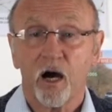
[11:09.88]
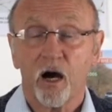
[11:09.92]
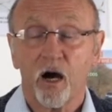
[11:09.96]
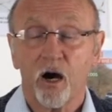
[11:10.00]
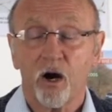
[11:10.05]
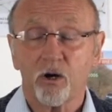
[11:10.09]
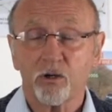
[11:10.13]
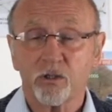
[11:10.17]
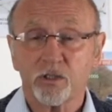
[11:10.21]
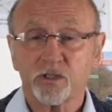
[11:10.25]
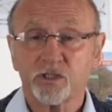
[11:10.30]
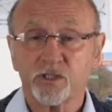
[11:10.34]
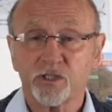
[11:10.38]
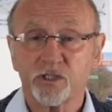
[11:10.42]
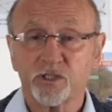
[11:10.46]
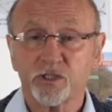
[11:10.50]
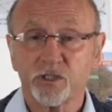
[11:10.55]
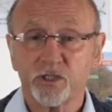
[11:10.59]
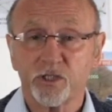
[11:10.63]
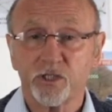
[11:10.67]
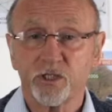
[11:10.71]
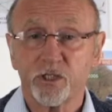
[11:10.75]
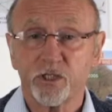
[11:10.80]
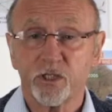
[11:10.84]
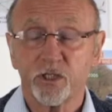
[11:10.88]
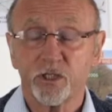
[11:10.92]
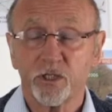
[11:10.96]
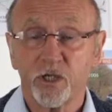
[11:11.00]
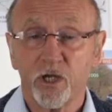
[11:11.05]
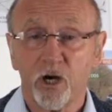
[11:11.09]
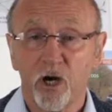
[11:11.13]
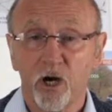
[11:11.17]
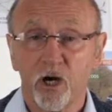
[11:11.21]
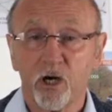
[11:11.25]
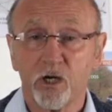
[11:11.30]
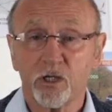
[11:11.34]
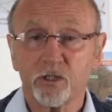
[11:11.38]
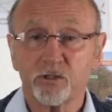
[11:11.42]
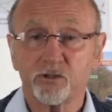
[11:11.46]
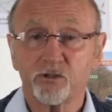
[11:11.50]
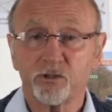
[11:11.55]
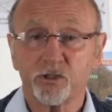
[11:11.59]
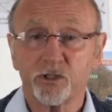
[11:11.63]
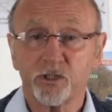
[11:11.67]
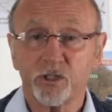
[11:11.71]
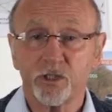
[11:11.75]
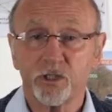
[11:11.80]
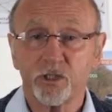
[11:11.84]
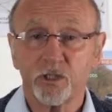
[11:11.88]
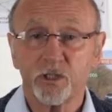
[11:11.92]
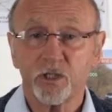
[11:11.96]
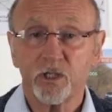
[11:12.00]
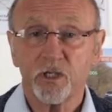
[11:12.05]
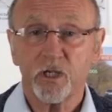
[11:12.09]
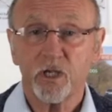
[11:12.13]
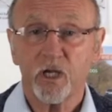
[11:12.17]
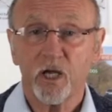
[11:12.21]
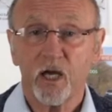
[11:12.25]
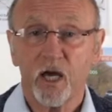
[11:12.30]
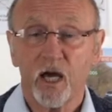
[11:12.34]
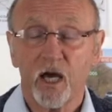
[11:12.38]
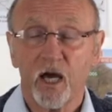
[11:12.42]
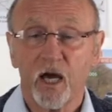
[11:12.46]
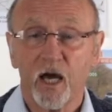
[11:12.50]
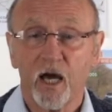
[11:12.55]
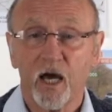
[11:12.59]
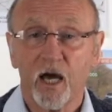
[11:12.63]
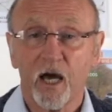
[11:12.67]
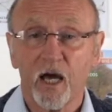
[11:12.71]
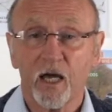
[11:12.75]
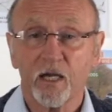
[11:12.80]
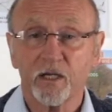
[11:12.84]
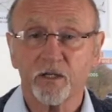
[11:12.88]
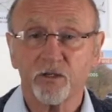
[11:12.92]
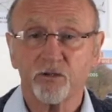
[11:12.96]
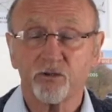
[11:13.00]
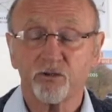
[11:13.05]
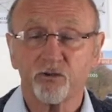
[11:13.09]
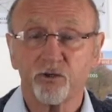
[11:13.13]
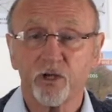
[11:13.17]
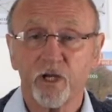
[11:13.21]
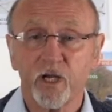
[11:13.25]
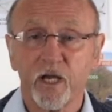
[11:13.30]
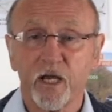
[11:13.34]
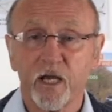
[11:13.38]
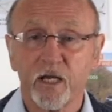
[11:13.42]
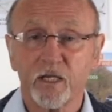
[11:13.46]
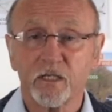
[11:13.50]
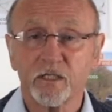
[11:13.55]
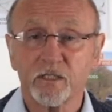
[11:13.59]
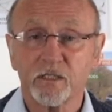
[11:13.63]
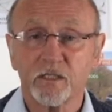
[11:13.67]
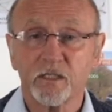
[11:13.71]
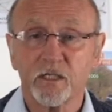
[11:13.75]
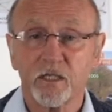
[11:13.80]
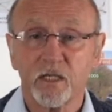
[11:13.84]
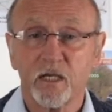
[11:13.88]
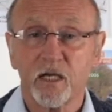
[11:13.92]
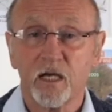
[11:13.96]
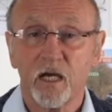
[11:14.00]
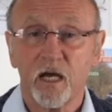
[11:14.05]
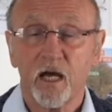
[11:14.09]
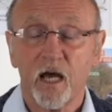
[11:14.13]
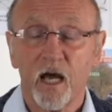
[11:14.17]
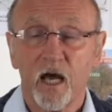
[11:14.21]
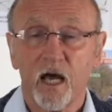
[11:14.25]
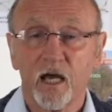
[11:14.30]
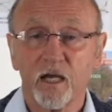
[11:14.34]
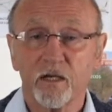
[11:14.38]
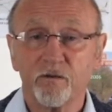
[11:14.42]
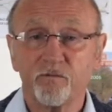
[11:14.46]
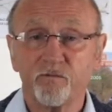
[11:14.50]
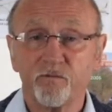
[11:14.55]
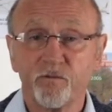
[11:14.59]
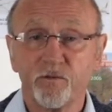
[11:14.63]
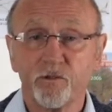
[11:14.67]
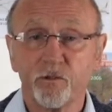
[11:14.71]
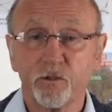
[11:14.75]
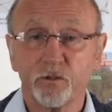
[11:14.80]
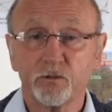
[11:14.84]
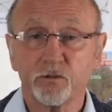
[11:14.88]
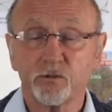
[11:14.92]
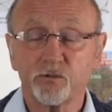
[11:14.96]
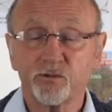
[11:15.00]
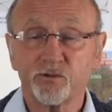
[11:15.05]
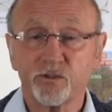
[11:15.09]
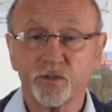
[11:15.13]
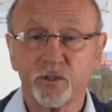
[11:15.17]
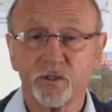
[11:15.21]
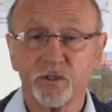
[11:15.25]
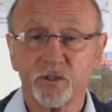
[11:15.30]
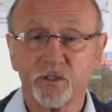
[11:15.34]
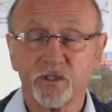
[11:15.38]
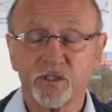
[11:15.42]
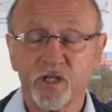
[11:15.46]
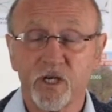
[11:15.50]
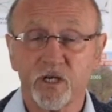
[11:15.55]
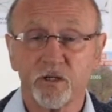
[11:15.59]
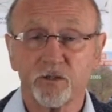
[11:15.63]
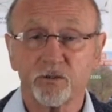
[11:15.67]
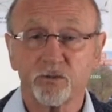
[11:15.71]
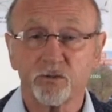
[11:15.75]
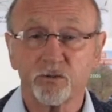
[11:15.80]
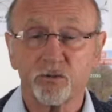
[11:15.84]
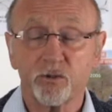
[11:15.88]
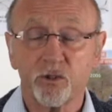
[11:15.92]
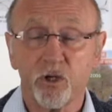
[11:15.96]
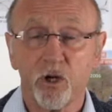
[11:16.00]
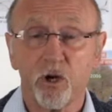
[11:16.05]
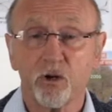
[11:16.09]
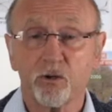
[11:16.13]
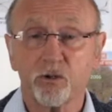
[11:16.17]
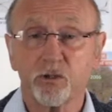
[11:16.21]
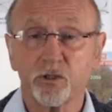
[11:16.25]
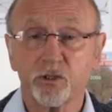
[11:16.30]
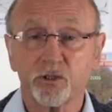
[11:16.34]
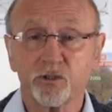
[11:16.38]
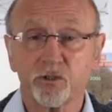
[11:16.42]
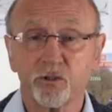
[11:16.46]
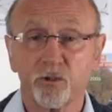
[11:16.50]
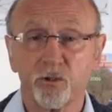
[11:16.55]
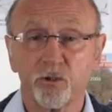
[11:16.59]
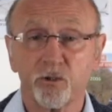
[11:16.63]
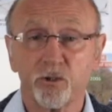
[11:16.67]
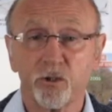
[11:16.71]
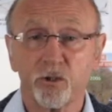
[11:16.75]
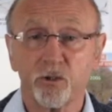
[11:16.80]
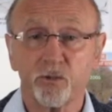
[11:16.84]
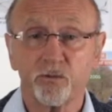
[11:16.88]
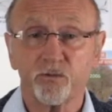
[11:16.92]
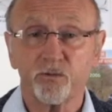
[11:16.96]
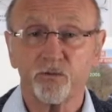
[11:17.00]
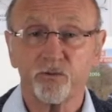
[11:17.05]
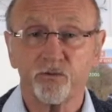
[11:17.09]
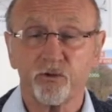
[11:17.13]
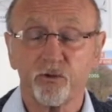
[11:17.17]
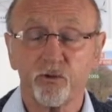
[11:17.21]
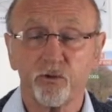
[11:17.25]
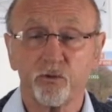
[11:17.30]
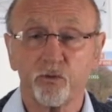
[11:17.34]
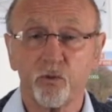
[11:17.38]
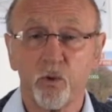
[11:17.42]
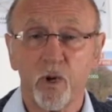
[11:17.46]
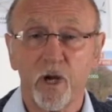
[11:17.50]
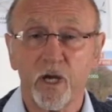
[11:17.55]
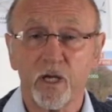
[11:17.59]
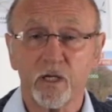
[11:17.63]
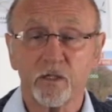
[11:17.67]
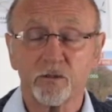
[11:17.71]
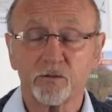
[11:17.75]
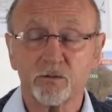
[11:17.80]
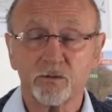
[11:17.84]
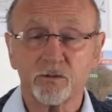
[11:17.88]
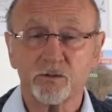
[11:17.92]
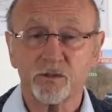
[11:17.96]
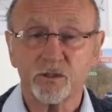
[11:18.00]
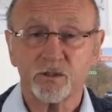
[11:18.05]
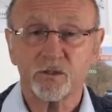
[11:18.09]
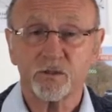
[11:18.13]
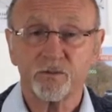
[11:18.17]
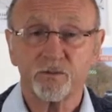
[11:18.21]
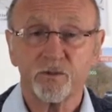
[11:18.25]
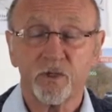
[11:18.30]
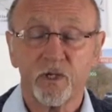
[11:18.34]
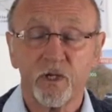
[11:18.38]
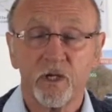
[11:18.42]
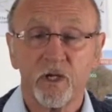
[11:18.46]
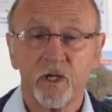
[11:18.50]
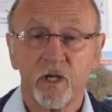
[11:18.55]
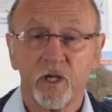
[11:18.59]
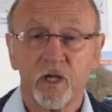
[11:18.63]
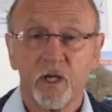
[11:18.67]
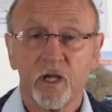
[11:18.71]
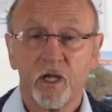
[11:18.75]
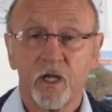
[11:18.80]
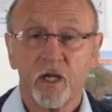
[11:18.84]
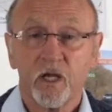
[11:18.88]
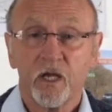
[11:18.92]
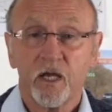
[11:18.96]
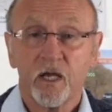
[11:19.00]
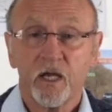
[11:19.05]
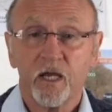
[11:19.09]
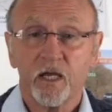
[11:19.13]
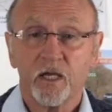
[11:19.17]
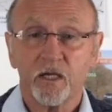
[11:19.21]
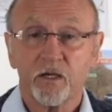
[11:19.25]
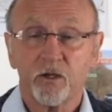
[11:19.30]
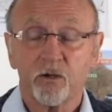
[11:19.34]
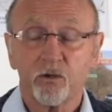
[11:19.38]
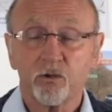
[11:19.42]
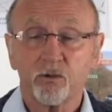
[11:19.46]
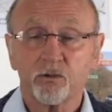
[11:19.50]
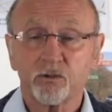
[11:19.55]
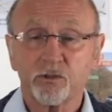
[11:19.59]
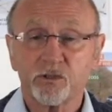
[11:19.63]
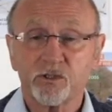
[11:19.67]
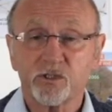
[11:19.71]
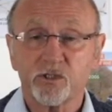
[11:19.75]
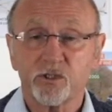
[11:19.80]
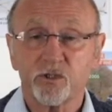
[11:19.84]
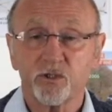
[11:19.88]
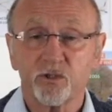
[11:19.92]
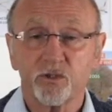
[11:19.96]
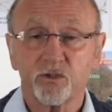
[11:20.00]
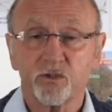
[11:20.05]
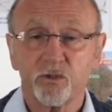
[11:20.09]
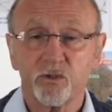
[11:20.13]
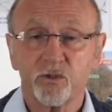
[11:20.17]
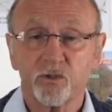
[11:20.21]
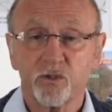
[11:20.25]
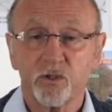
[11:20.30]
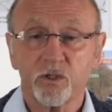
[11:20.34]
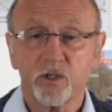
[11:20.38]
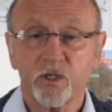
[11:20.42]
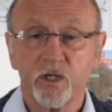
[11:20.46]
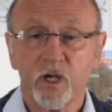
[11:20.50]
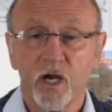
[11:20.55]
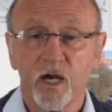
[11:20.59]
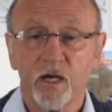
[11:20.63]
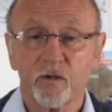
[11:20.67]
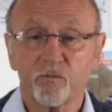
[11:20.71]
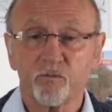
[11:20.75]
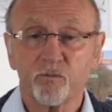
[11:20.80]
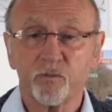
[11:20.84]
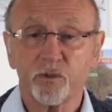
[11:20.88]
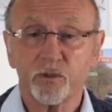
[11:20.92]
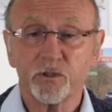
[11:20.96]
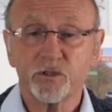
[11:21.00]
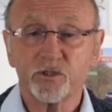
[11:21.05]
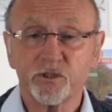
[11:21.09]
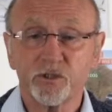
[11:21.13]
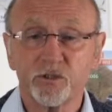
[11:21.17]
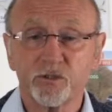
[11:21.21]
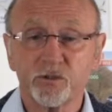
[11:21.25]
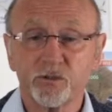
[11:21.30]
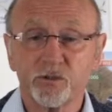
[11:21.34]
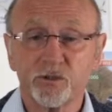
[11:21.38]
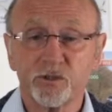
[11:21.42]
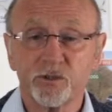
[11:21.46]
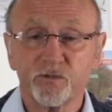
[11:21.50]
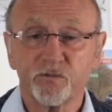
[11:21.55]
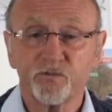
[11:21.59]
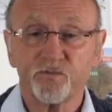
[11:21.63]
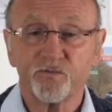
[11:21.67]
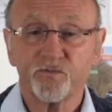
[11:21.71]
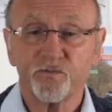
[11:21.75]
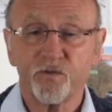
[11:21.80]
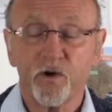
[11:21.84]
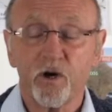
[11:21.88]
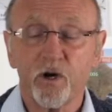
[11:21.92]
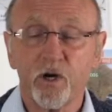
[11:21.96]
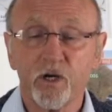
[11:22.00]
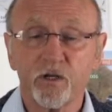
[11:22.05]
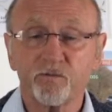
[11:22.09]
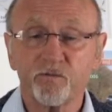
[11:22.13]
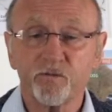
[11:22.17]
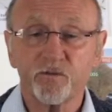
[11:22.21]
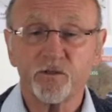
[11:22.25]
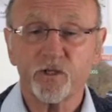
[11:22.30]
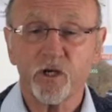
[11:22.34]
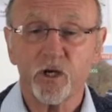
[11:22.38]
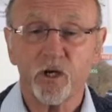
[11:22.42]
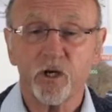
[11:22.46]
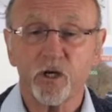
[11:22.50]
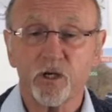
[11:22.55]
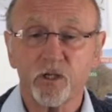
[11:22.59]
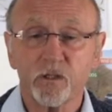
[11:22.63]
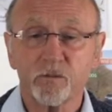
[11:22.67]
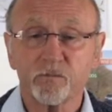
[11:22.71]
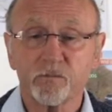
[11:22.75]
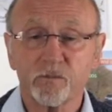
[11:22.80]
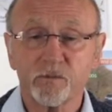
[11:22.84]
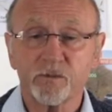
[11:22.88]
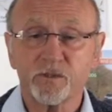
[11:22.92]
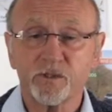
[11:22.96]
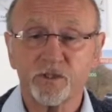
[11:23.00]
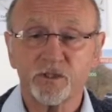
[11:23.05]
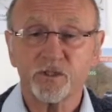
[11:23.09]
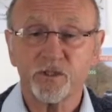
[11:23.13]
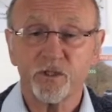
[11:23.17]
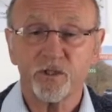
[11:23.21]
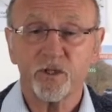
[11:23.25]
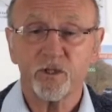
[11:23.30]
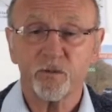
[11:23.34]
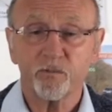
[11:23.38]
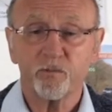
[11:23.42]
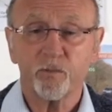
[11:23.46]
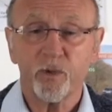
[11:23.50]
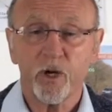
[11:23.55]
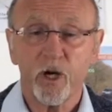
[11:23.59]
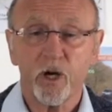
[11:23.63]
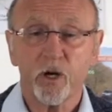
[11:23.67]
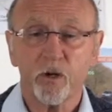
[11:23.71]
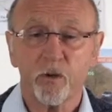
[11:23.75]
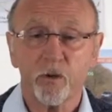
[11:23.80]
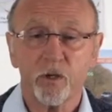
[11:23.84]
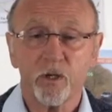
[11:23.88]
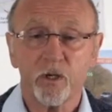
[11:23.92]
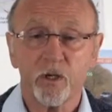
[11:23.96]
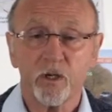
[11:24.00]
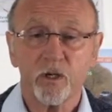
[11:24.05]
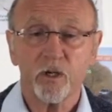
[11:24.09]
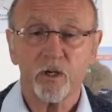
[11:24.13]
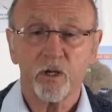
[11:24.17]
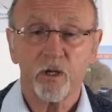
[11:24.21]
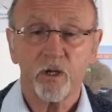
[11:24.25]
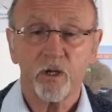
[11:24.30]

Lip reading: oxygen and hydrogen and create a fuel cell corridor through Wales. It also can produce 5 times the power